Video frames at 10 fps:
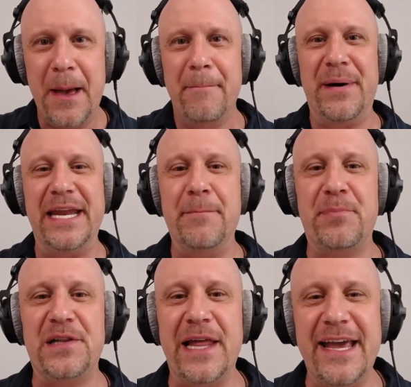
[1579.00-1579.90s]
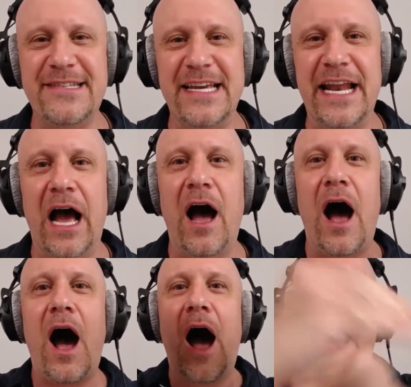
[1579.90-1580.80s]
but he plays it
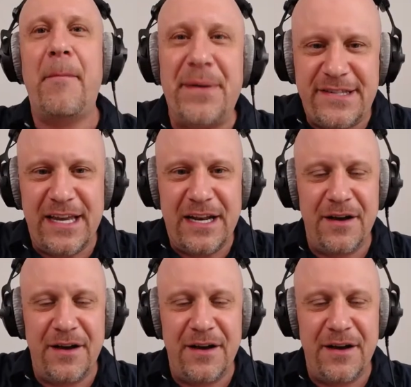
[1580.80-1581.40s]
opposite